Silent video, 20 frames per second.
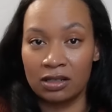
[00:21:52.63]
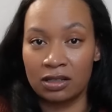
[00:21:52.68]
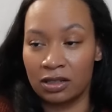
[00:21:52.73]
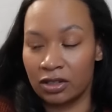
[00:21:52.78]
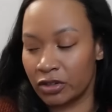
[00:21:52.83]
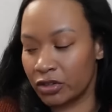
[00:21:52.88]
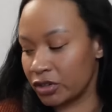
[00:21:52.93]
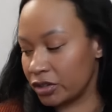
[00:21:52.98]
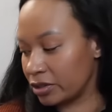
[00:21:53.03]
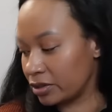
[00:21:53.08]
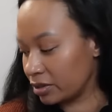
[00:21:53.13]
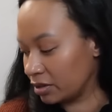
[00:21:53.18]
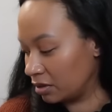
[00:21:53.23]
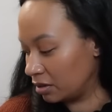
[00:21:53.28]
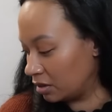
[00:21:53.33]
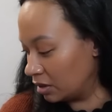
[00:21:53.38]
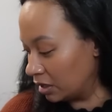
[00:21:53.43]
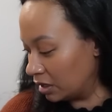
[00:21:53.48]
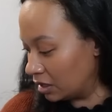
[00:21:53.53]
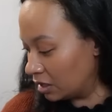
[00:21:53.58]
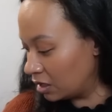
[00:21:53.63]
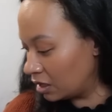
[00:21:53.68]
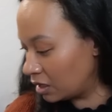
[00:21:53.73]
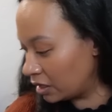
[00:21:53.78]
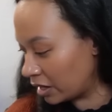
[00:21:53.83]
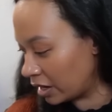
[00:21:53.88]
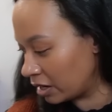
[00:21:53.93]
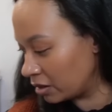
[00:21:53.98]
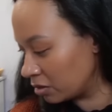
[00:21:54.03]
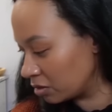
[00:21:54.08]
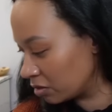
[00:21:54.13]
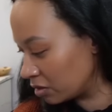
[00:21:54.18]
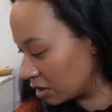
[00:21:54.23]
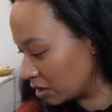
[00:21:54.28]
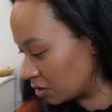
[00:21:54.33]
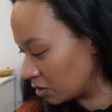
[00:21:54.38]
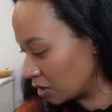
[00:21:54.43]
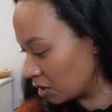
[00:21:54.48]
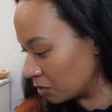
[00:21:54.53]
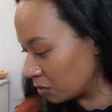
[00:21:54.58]
stitches. I don't think
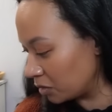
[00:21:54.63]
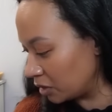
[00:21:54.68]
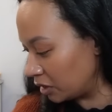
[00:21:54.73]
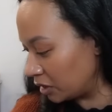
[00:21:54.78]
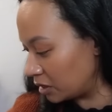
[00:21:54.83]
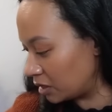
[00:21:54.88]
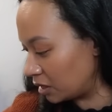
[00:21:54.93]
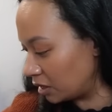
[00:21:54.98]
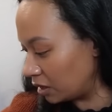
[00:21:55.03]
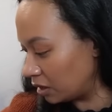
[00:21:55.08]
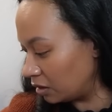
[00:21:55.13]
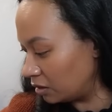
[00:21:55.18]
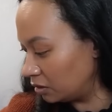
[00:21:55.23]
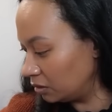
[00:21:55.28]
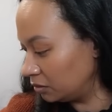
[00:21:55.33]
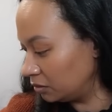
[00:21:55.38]
you can really tell